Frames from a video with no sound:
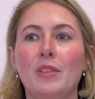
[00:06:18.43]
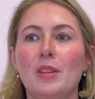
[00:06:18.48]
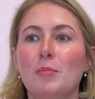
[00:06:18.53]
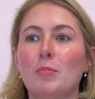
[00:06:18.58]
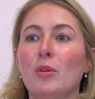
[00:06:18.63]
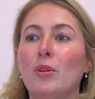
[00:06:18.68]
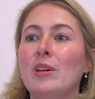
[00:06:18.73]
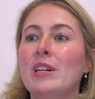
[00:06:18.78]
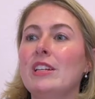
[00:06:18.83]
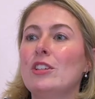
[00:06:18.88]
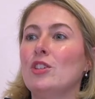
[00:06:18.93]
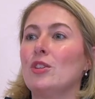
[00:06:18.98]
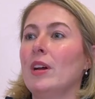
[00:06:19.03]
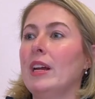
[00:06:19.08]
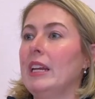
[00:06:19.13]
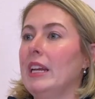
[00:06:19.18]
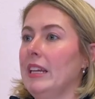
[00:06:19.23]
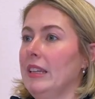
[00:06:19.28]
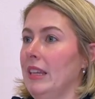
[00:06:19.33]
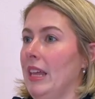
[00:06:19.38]

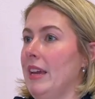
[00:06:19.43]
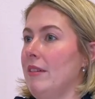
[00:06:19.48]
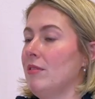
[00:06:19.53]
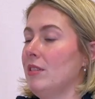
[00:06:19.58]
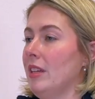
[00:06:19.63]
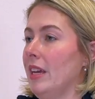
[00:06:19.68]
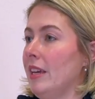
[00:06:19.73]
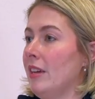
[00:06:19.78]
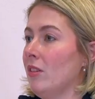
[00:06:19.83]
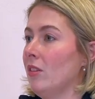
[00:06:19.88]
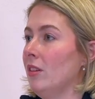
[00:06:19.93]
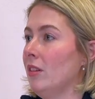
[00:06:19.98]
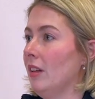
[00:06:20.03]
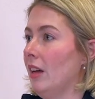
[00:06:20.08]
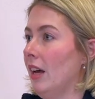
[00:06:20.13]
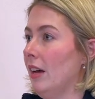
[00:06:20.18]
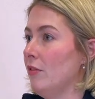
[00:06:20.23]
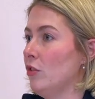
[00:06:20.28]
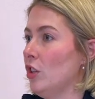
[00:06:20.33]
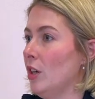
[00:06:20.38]
pre-training life cycle
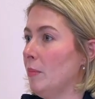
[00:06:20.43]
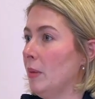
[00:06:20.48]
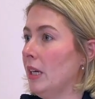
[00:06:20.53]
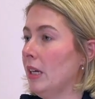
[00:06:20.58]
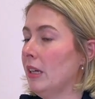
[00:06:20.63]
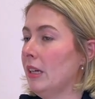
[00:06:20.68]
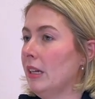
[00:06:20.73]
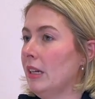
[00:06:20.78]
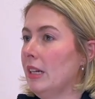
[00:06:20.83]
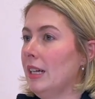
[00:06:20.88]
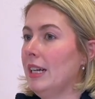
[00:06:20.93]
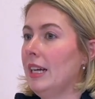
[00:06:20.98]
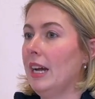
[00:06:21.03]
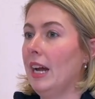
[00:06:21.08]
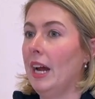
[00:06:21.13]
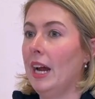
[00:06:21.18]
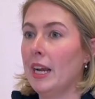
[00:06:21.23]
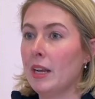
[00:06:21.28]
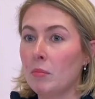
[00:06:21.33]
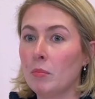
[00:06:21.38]
of Gemma.
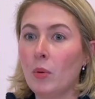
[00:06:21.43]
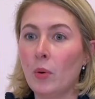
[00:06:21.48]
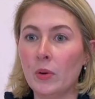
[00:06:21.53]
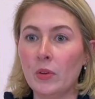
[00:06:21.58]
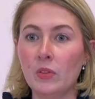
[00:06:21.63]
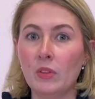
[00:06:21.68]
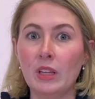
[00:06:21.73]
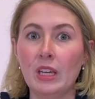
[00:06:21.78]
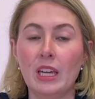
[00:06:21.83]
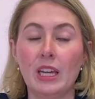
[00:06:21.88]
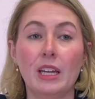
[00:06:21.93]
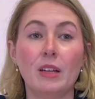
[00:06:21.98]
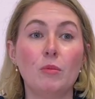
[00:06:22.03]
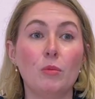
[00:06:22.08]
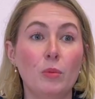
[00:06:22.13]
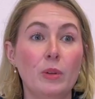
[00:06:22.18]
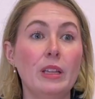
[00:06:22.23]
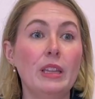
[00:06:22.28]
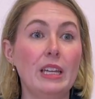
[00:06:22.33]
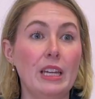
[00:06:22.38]
And importantly, it
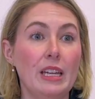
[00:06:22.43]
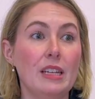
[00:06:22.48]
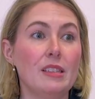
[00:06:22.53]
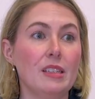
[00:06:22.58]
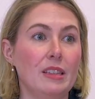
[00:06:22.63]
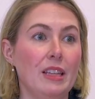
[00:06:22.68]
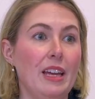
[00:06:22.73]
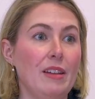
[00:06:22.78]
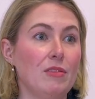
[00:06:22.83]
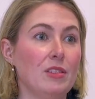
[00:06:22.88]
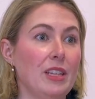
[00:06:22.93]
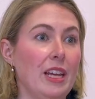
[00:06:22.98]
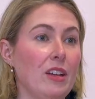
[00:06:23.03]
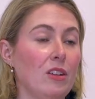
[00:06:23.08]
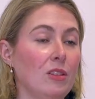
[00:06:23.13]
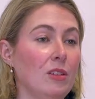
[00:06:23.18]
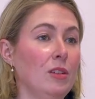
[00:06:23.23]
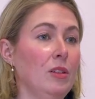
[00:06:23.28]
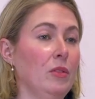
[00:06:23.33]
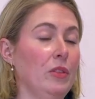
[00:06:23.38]
really is a life
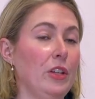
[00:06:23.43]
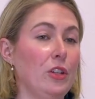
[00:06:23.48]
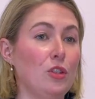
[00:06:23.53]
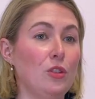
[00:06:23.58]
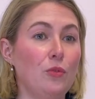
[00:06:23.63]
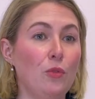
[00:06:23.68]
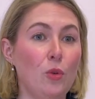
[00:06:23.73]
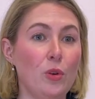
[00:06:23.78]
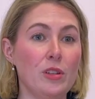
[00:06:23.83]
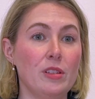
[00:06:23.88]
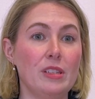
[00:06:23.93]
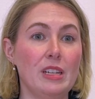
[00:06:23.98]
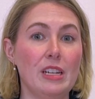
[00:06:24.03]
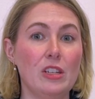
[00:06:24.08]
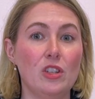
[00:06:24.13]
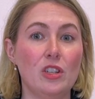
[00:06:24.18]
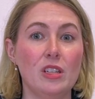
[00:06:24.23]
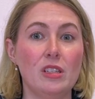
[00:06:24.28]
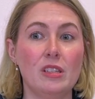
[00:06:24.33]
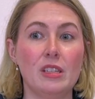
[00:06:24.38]
cycle. There's 4
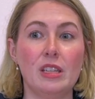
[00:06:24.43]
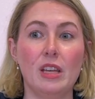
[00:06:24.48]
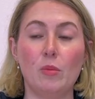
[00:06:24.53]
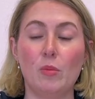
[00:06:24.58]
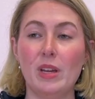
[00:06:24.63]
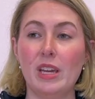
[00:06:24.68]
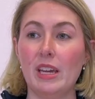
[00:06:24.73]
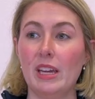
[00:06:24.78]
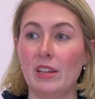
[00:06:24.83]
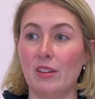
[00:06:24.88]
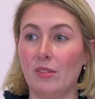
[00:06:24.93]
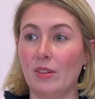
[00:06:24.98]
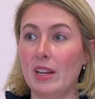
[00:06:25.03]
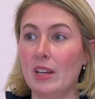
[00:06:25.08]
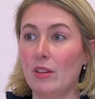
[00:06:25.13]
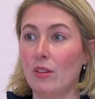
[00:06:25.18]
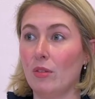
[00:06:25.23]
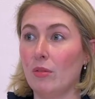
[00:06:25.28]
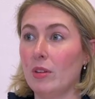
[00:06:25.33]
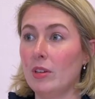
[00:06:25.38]
stages that we
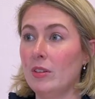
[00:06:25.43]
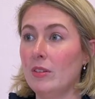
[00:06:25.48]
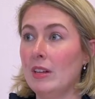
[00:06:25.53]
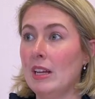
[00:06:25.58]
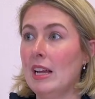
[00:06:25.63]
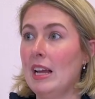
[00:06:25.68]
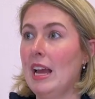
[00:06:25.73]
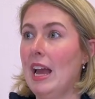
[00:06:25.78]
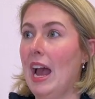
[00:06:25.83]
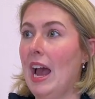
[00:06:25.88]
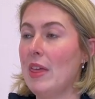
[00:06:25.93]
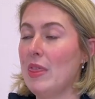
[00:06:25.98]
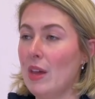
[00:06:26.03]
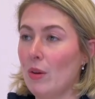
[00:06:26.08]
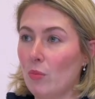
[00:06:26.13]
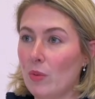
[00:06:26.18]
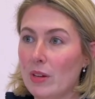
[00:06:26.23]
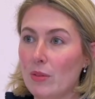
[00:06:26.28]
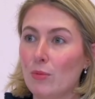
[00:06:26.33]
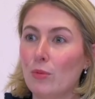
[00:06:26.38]
iterate through, and
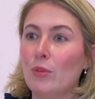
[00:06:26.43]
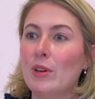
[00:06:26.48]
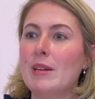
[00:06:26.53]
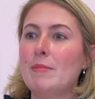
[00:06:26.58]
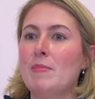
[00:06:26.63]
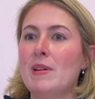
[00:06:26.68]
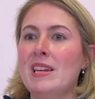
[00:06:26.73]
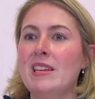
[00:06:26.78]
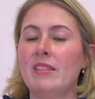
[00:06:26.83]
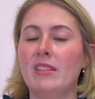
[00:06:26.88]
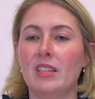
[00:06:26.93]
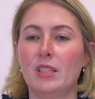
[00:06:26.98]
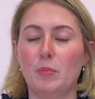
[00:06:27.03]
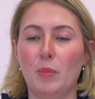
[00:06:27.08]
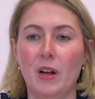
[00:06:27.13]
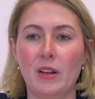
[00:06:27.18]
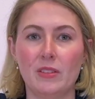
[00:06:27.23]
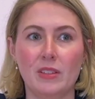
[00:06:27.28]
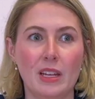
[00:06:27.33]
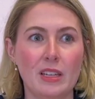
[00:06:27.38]
then we repeat this
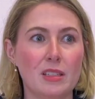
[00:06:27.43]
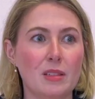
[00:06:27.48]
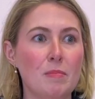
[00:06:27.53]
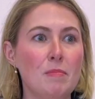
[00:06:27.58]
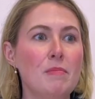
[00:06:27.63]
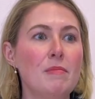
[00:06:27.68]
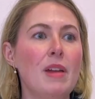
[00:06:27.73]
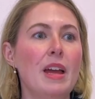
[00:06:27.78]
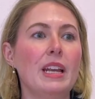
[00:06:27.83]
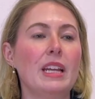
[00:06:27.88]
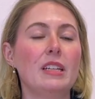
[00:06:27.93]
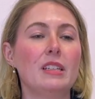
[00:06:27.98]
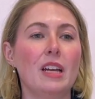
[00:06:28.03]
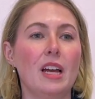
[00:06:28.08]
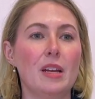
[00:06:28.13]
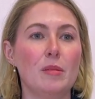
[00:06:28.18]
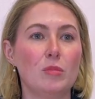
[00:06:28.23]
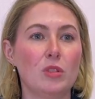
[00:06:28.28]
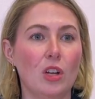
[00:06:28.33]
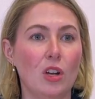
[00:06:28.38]
process many
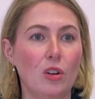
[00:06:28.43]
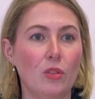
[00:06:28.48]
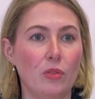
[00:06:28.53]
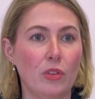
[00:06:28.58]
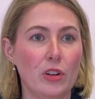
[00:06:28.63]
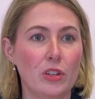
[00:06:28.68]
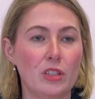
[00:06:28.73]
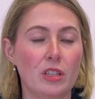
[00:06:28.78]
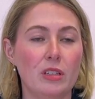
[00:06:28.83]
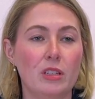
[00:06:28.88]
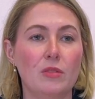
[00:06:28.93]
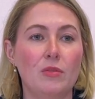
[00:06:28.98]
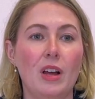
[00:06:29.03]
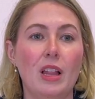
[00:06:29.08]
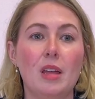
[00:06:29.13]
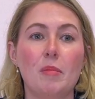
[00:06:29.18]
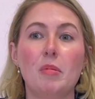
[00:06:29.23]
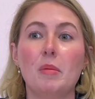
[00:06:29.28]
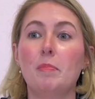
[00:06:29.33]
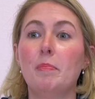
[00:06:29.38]
times over to
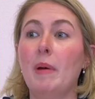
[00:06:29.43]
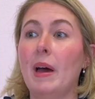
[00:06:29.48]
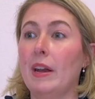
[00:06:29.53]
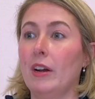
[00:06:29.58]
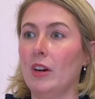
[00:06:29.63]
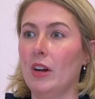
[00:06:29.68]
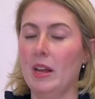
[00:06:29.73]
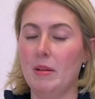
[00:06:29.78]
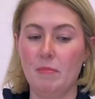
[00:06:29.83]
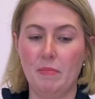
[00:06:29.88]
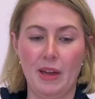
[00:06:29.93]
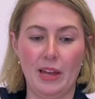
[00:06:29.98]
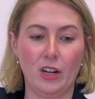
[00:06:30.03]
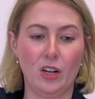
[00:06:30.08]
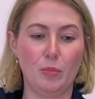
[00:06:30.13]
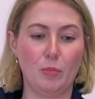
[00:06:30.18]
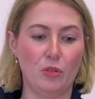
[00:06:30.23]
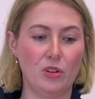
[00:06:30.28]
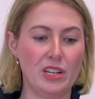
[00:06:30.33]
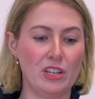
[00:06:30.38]
develop better and
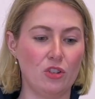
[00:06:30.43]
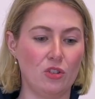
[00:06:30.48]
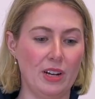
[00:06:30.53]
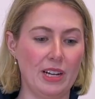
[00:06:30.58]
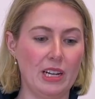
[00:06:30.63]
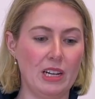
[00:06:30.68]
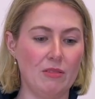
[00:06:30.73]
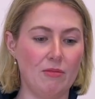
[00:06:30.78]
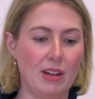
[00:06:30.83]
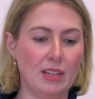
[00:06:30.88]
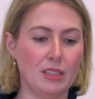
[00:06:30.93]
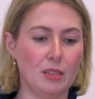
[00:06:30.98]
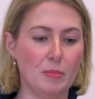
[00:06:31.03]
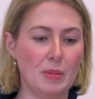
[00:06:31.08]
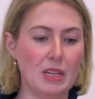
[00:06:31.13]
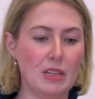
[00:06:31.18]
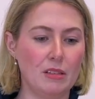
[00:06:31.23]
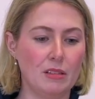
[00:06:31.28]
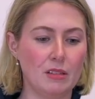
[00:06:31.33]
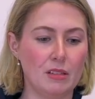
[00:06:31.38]
better pre-training
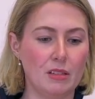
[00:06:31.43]
recipes.